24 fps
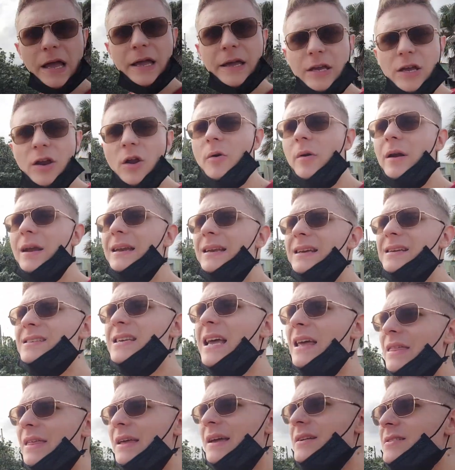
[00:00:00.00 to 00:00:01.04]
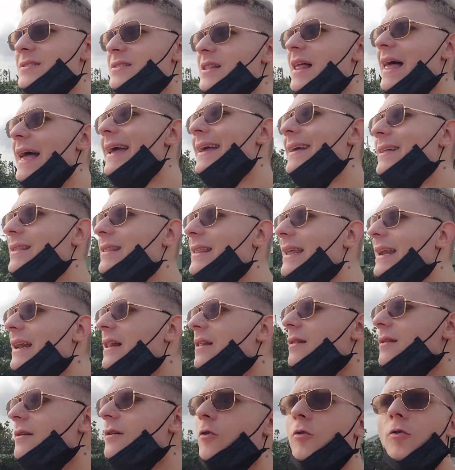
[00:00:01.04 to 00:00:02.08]
You know what it is? I think it's like
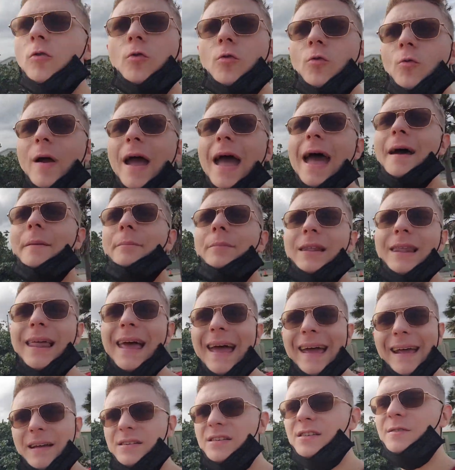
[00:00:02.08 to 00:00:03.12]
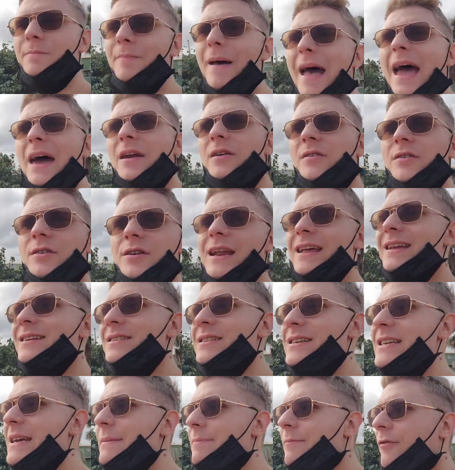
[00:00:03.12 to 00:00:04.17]
little crab legs battered
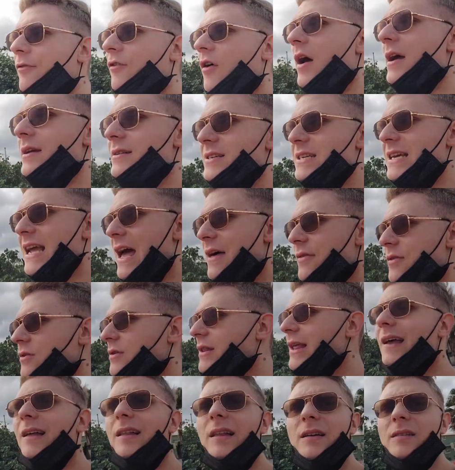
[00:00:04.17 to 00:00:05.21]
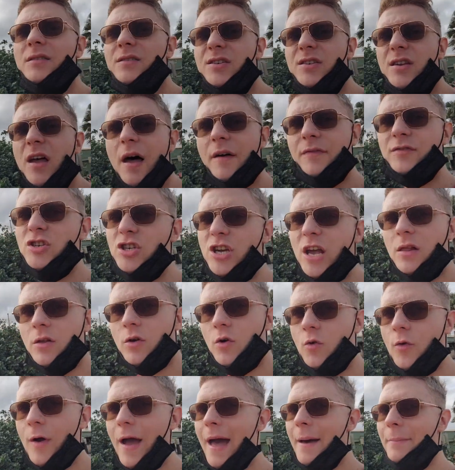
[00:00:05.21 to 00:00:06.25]
and deep fried together, like little soft shell
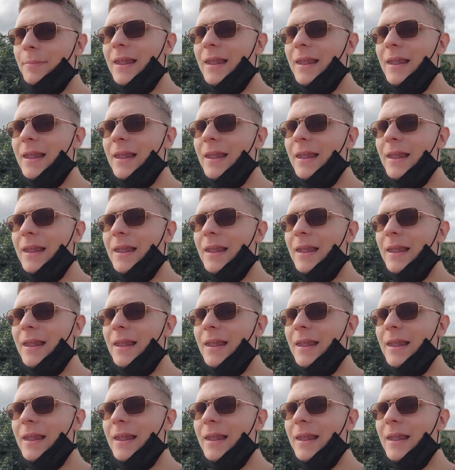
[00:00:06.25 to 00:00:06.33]
crab